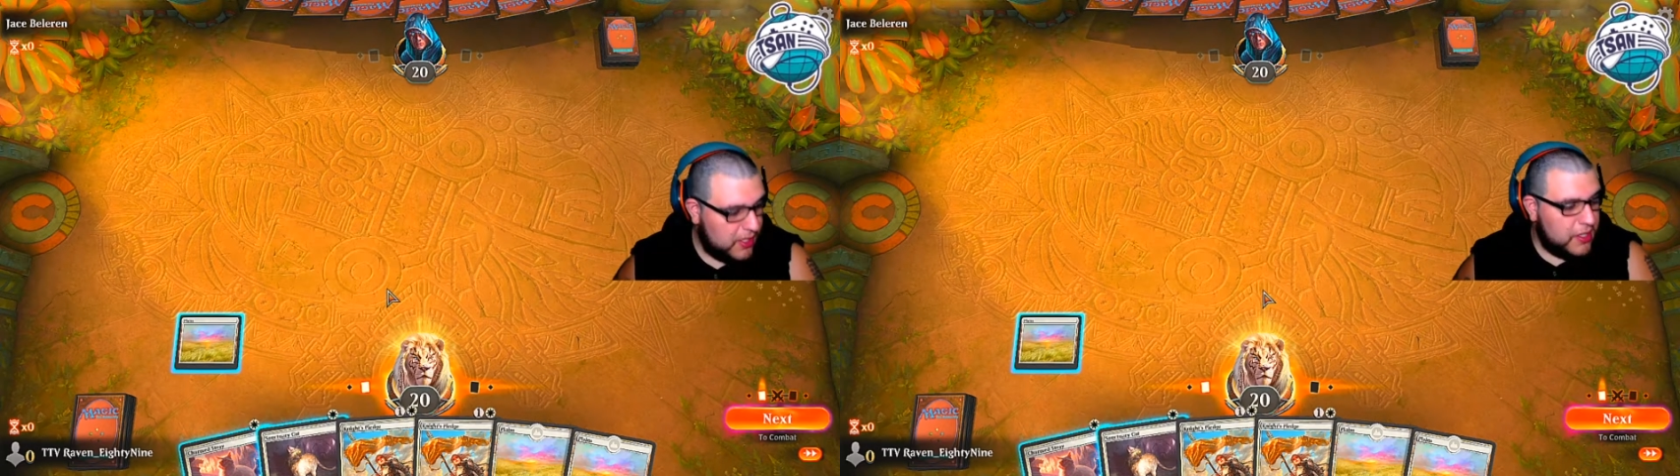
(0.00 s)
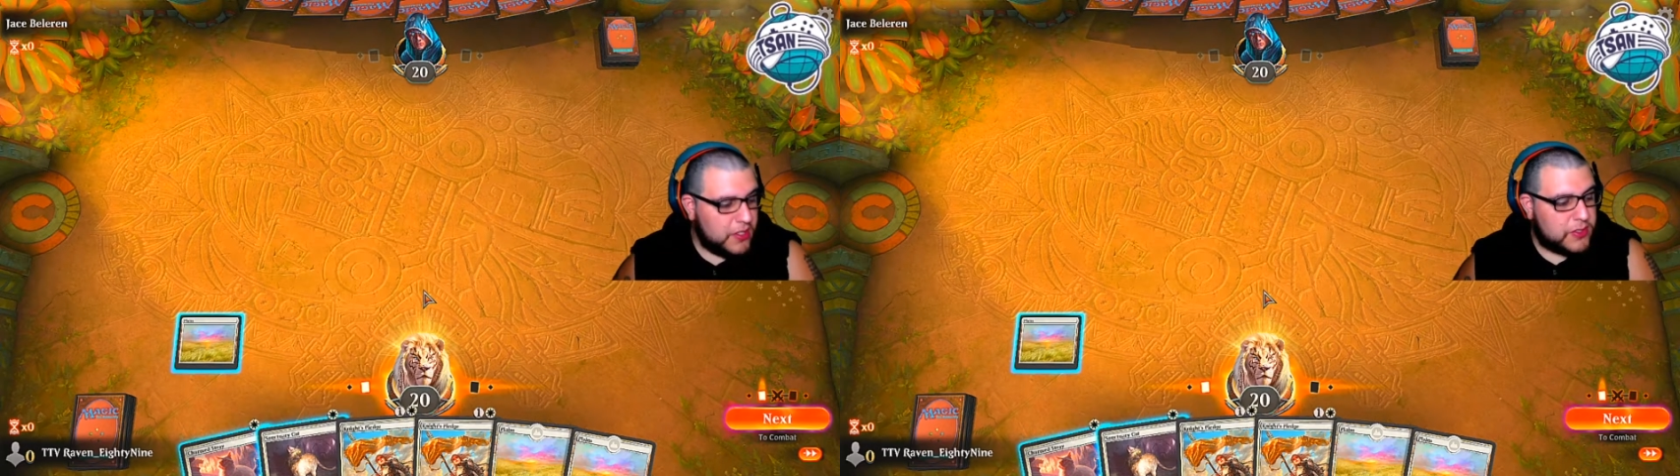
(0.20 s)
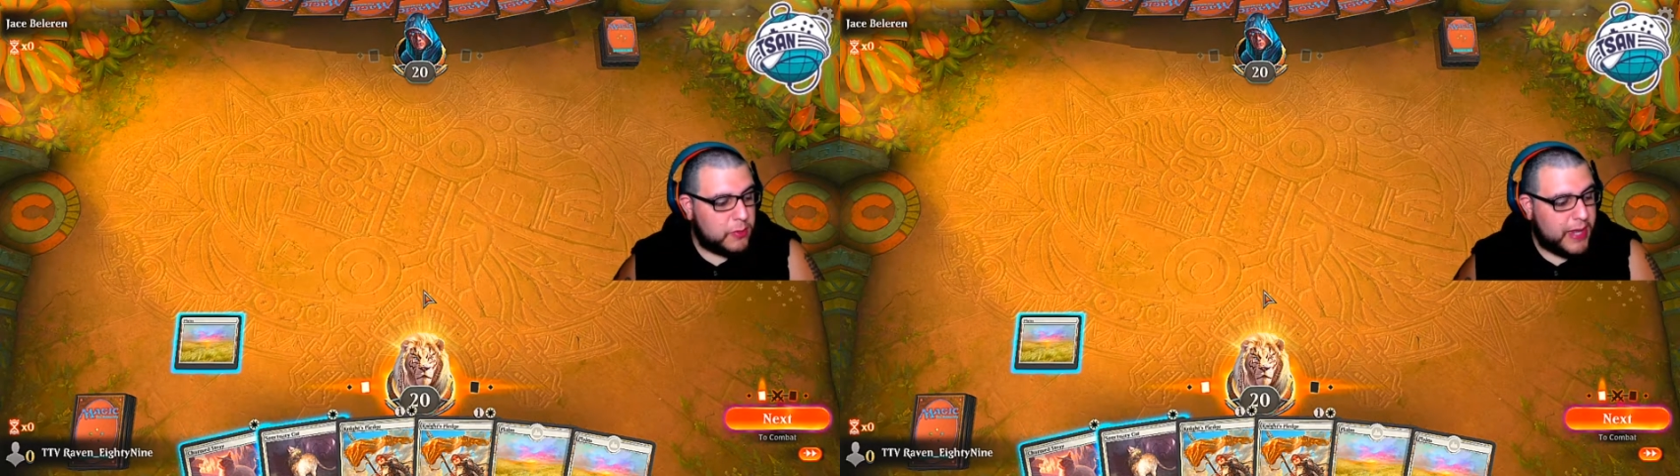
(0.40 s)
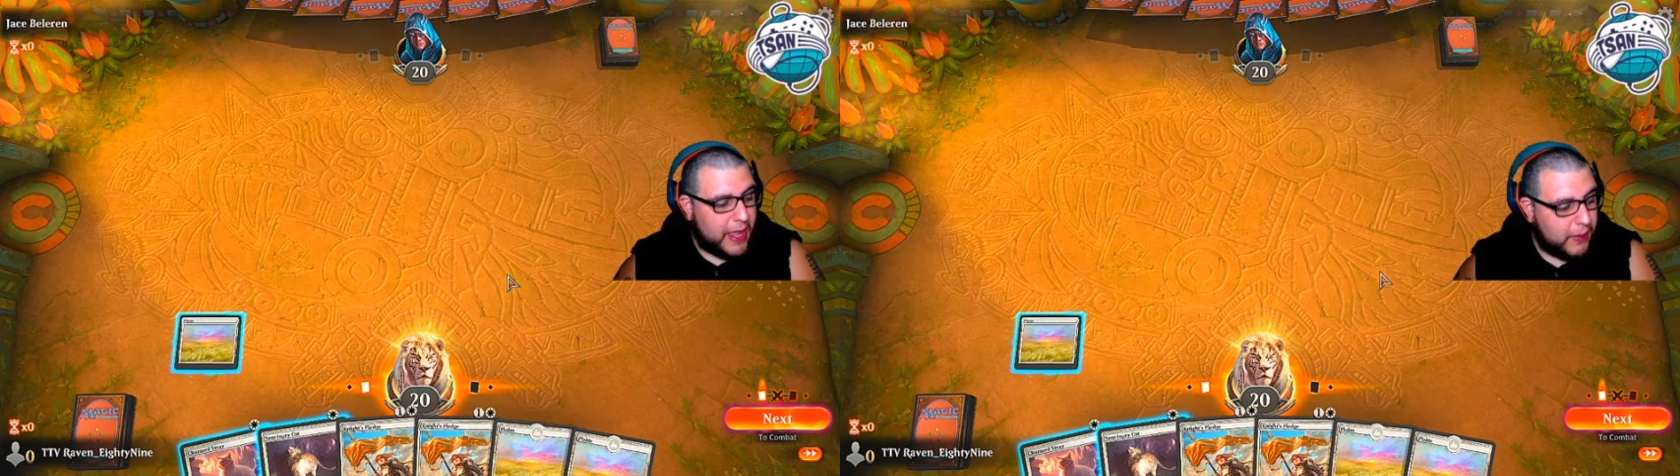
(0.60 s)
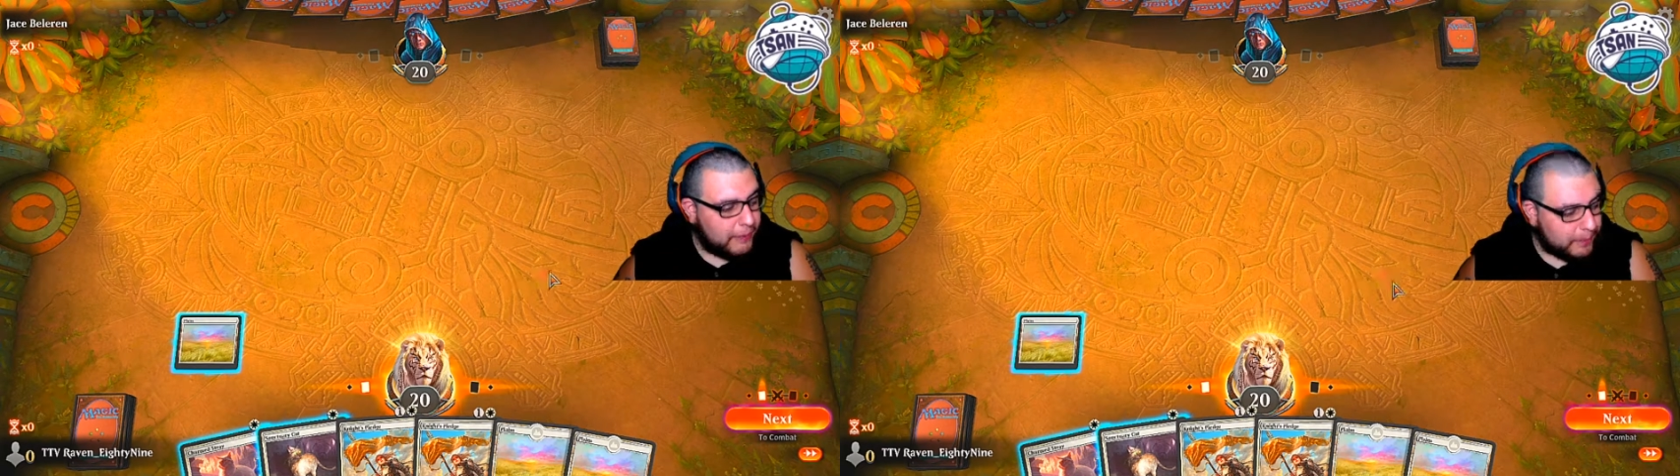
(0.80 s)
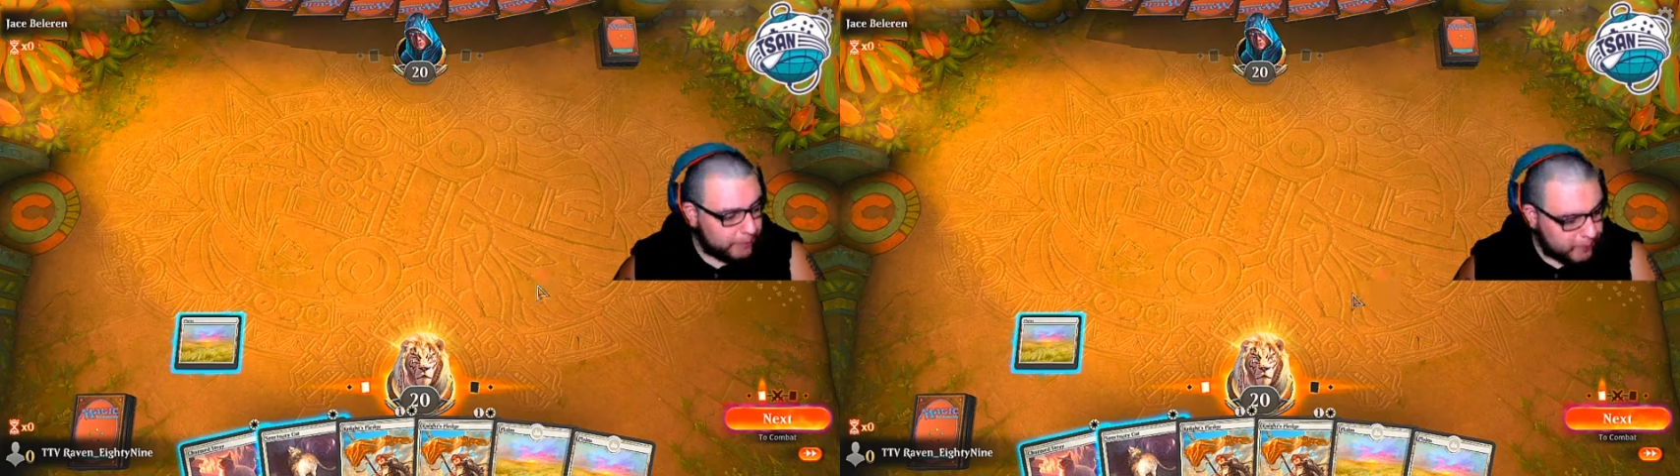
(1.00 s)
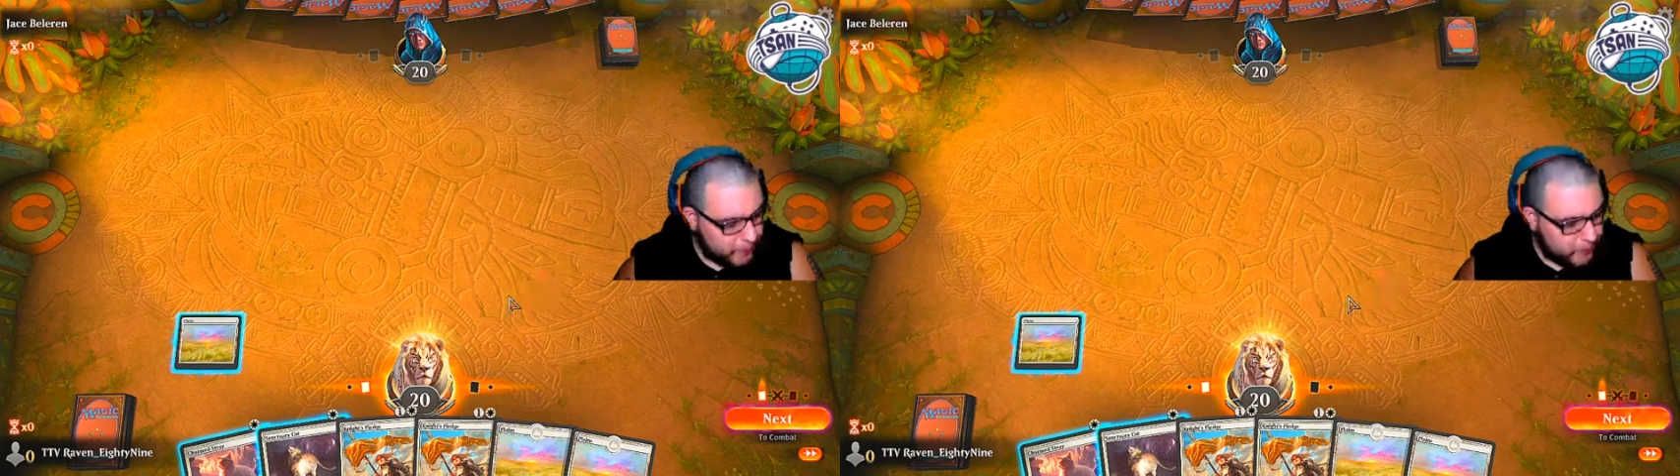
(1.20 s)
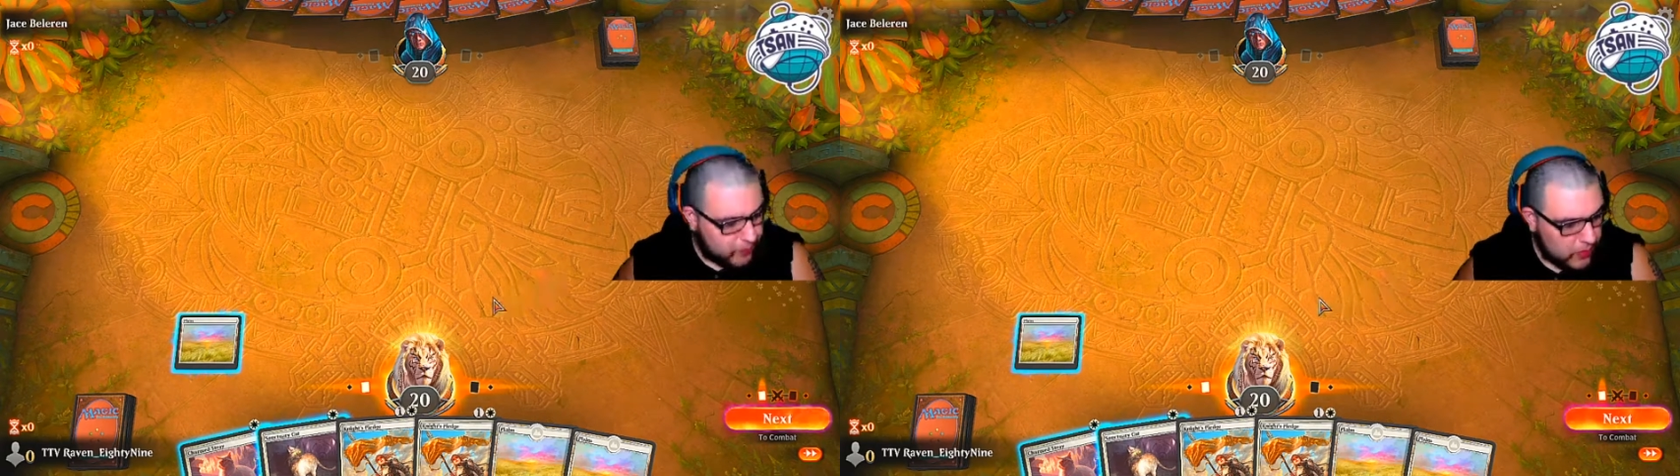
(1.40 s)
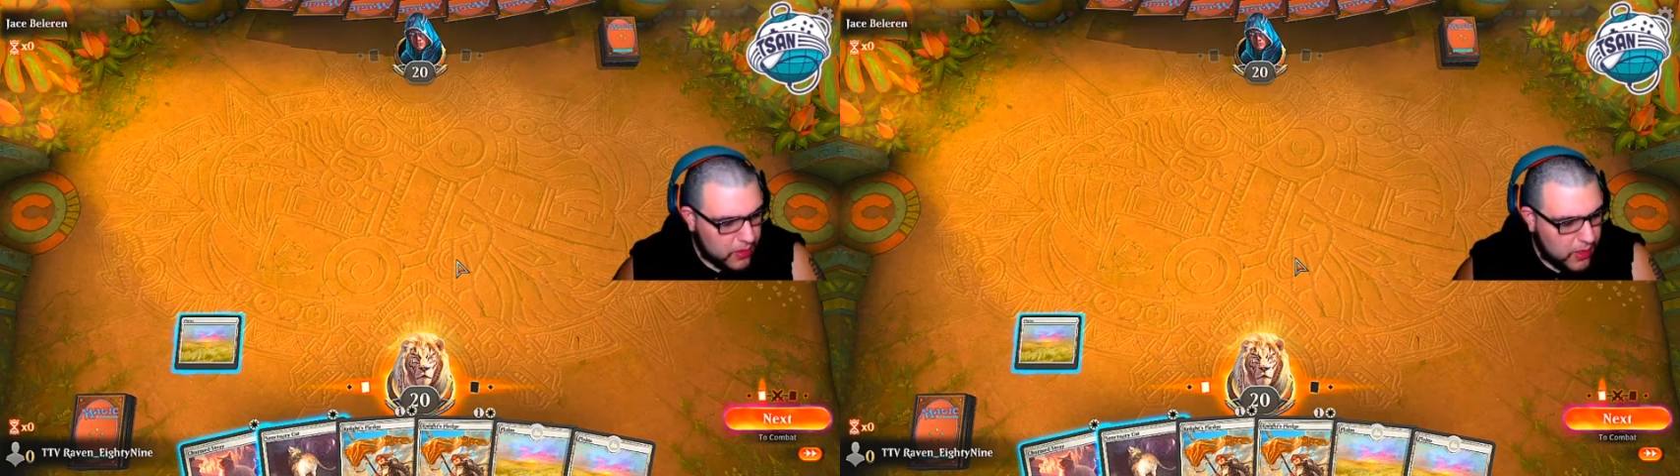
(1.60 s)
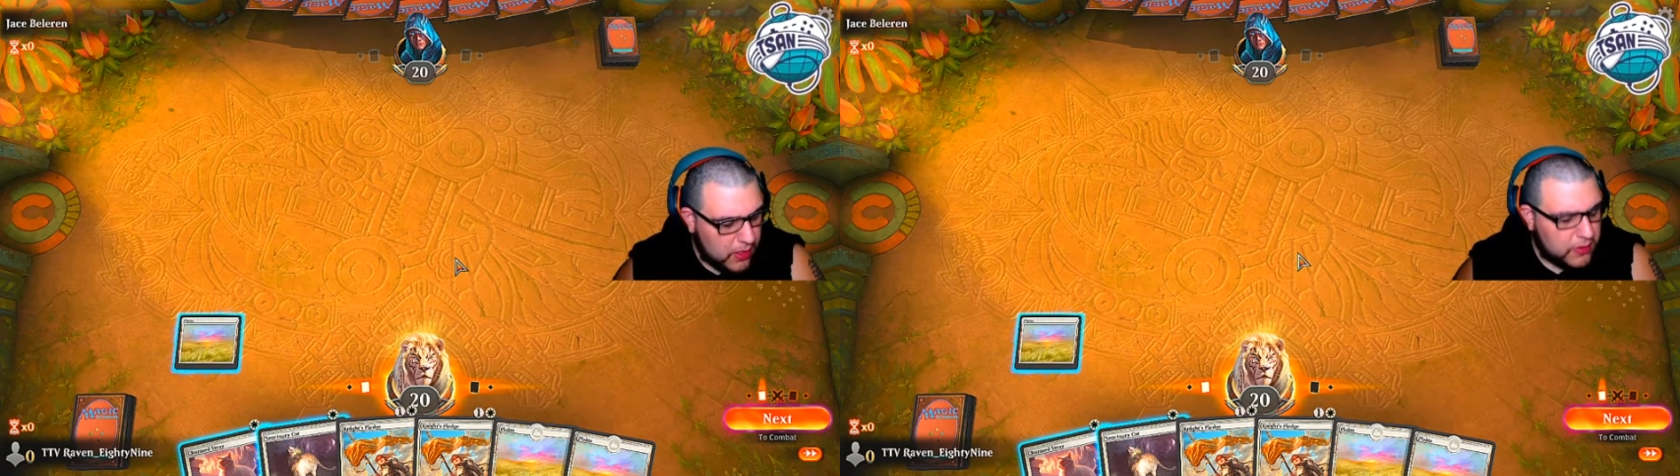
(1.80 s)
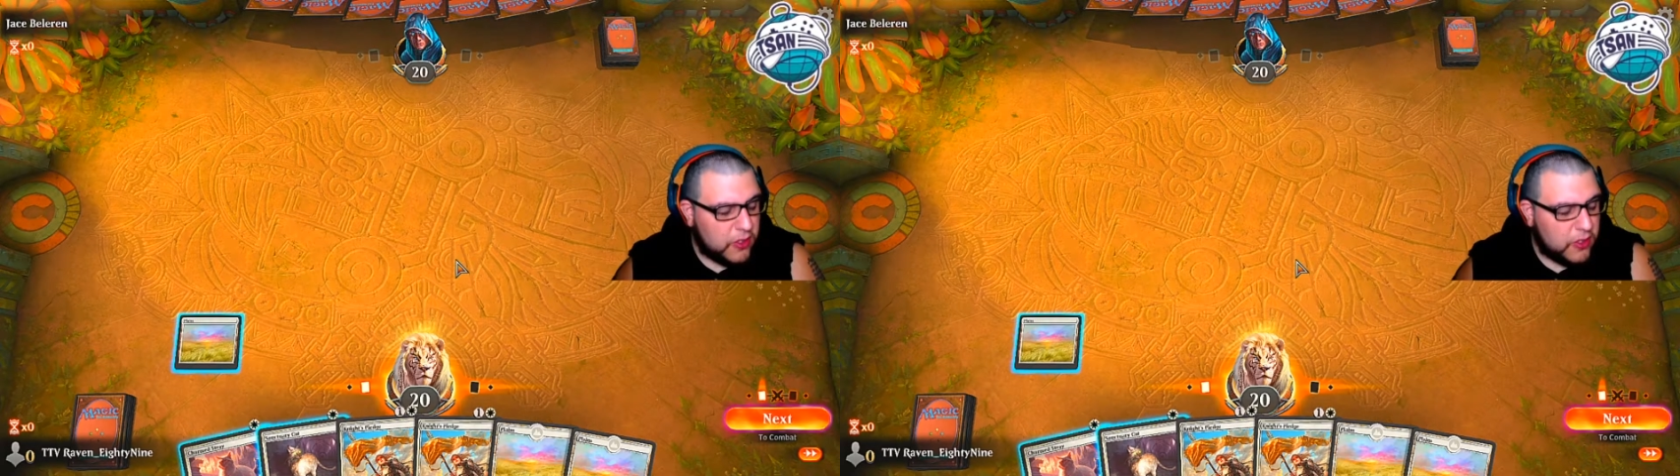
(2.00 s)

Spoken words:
So now the